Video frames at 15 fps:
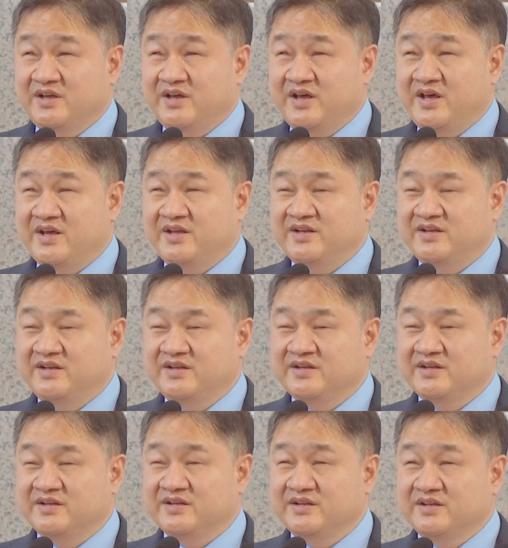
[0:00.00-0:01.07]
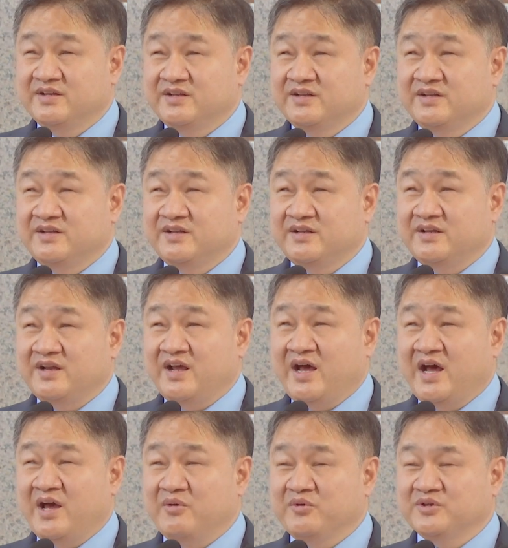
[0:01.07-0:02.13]
And
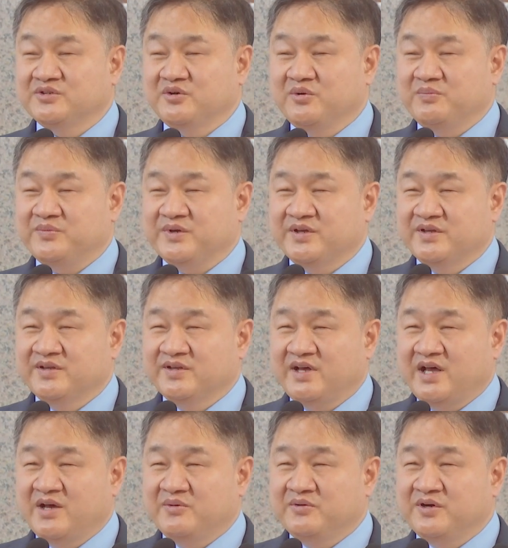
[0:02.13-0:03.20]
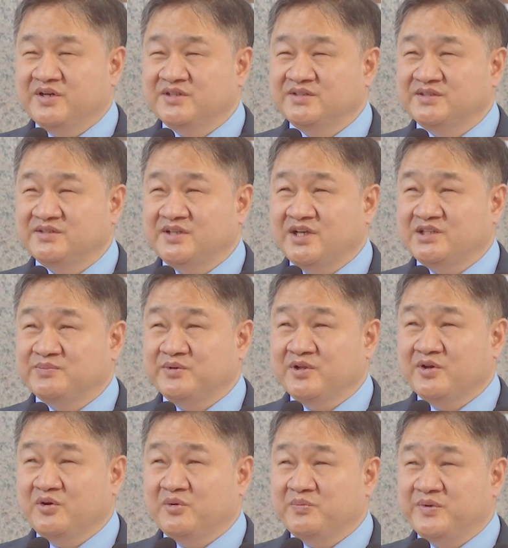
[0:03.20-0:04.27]
I was hoping, I was desperately
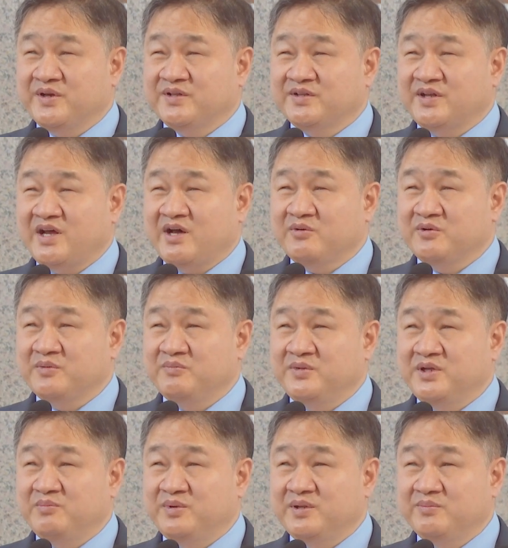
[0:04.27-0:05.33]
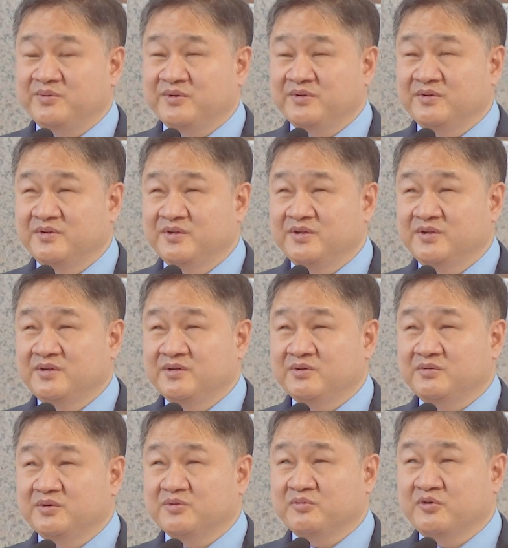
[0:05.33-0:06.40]
hoping that I would meet people who
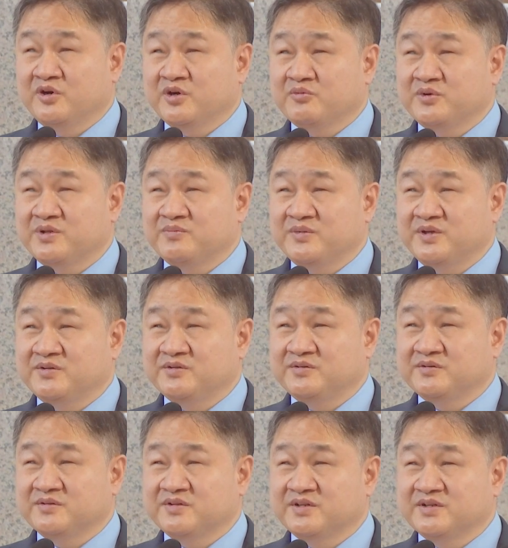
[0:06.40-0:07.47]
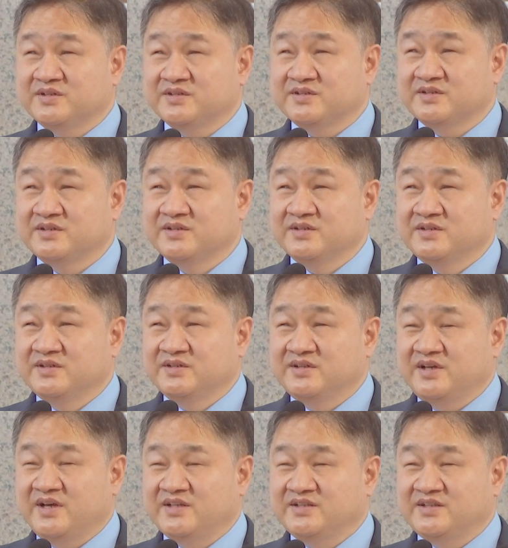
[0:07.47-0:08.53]
would work with me to do this.
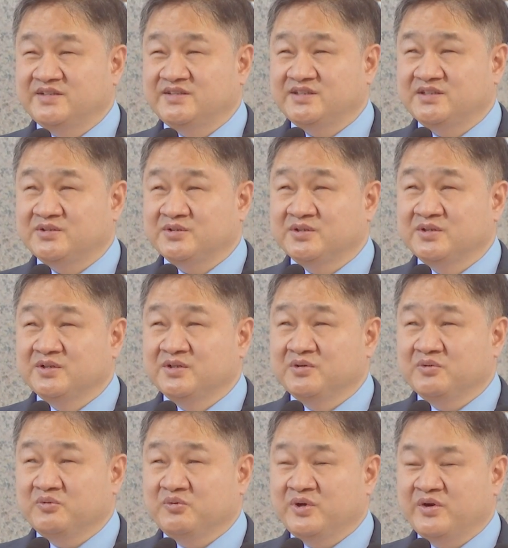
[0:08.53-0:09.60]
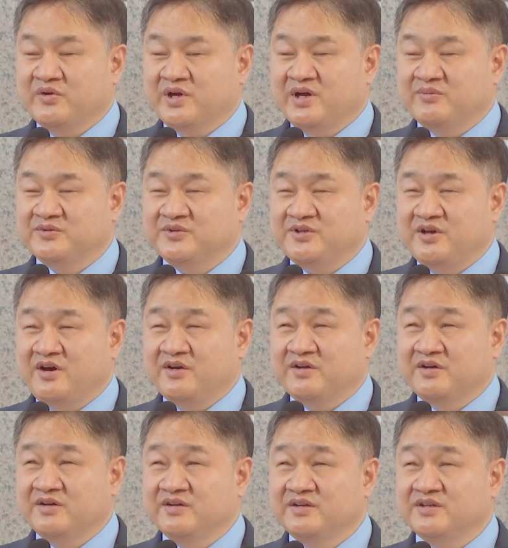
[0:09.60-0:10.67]
And this is where we come to
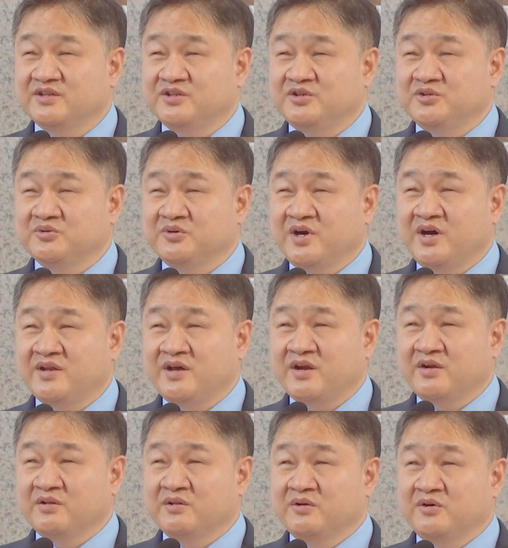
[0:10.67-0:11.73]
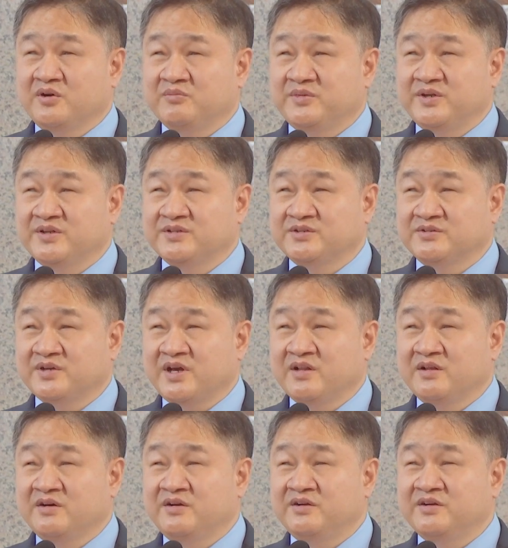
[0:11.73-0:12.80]
Yana. You are not alone ministry. I
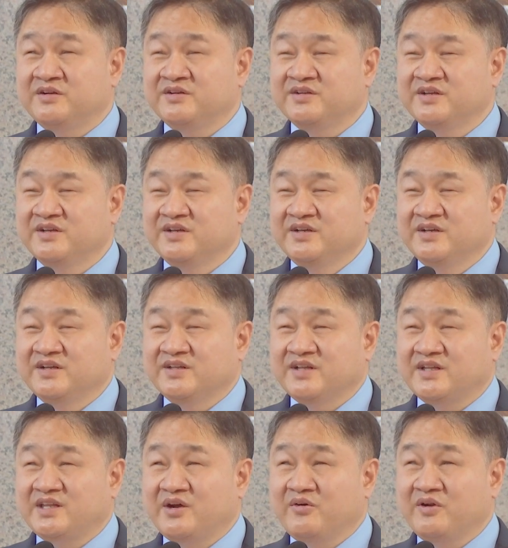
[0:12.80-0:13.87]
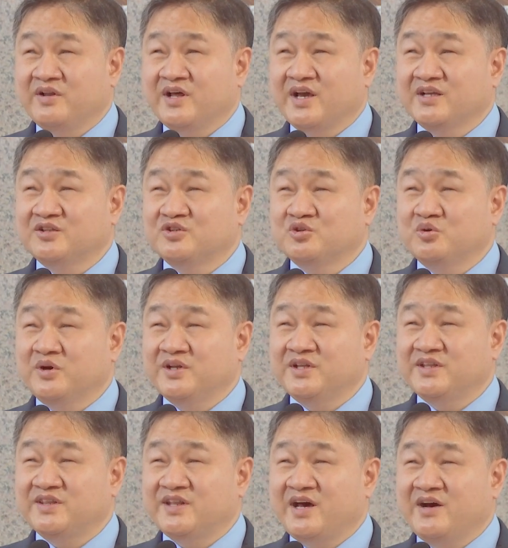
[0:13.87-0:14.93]
learned that there were like
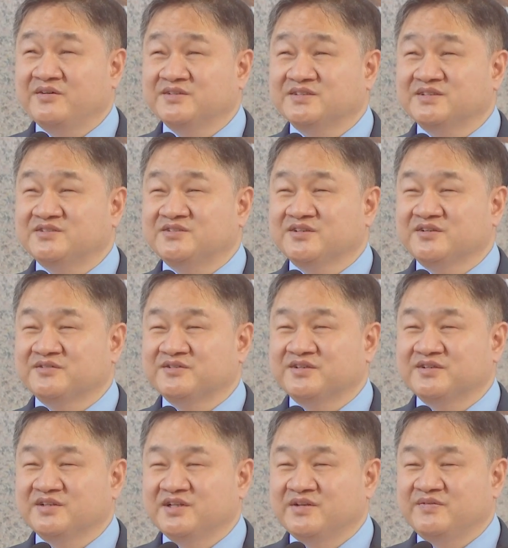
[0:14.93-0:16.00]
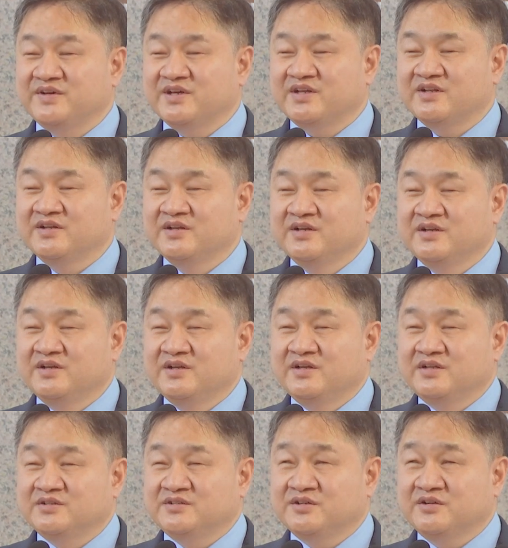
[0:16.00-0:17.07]
20,000 children living in
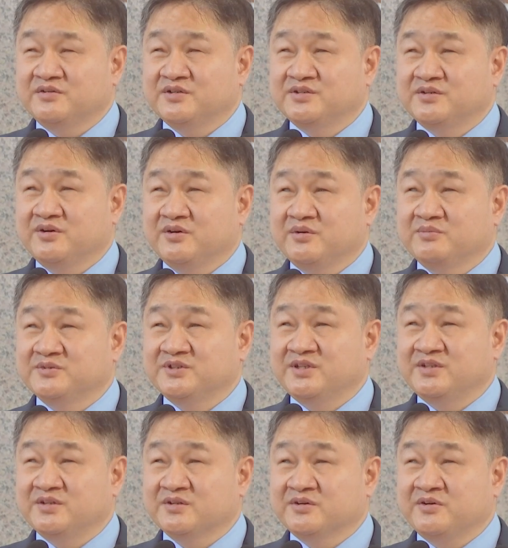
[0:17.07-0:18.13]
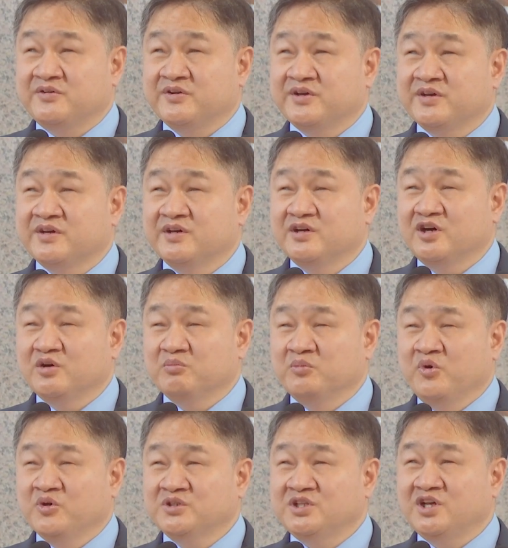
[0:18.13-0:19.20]
children's homes in Korea,
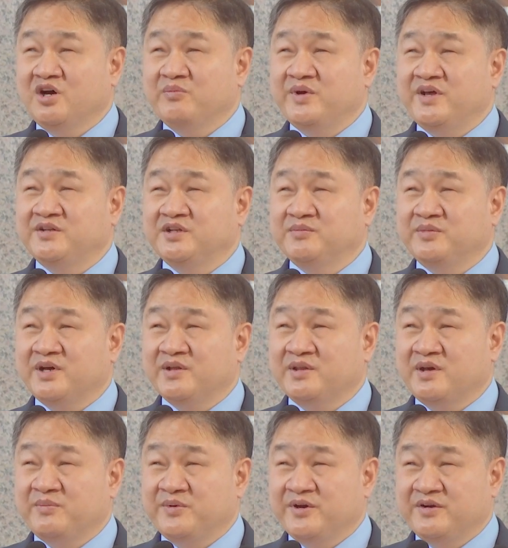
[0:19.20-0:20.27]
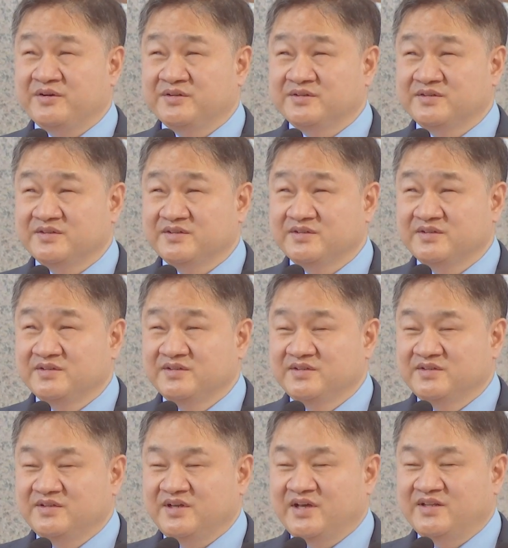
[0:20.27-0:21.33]
mostly abandoned by their parents.
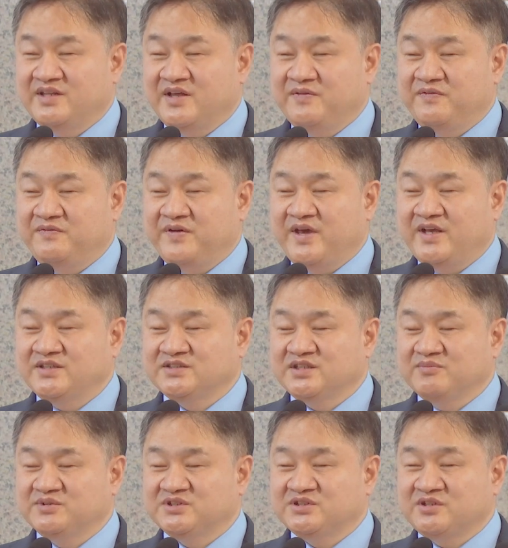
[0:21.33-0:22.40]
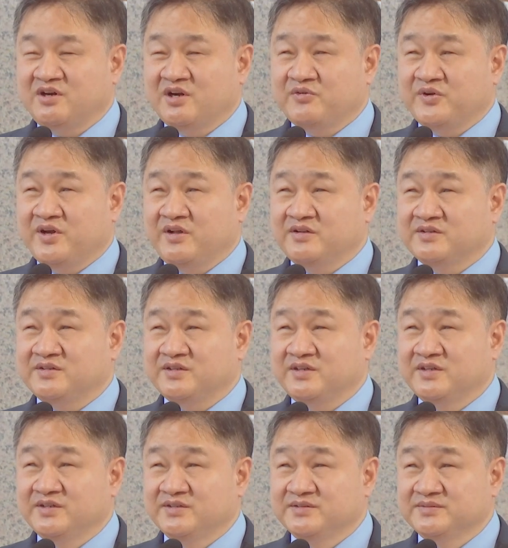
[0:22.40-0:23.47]
And they face some stark reality,
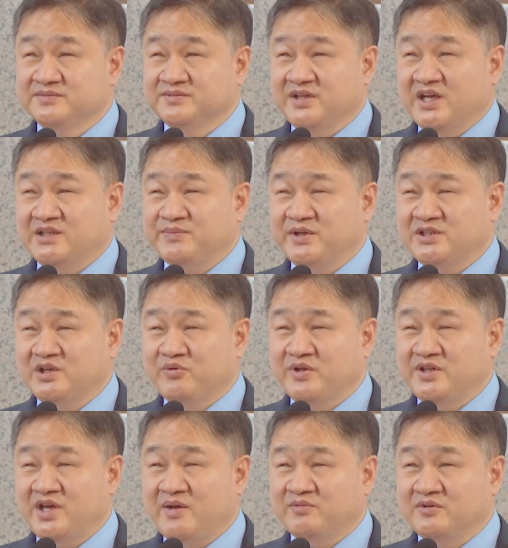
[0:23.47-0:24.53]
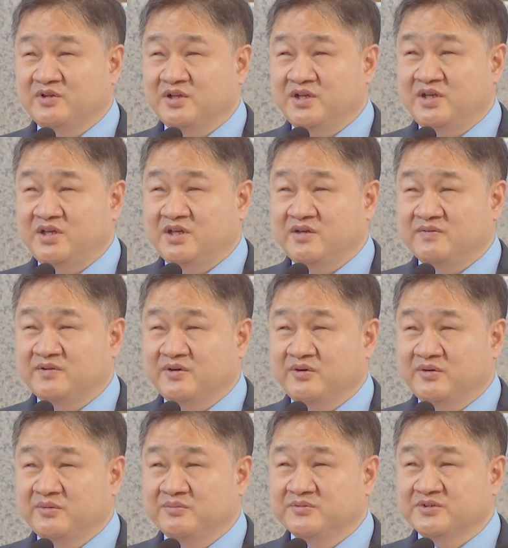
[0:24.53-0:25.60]
especially when they have to leave the
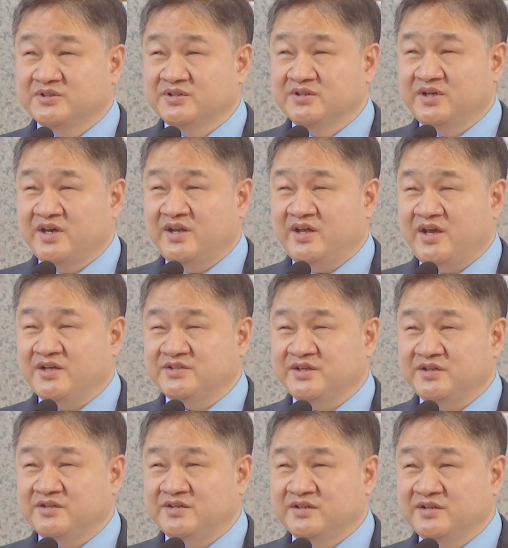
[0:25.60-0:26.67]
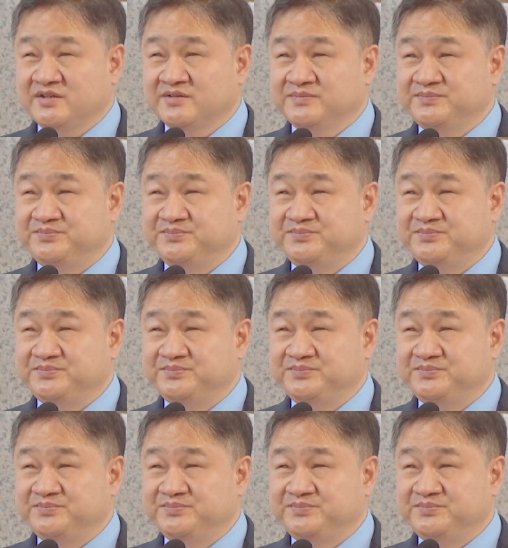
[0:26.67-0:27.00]
homes at age 18.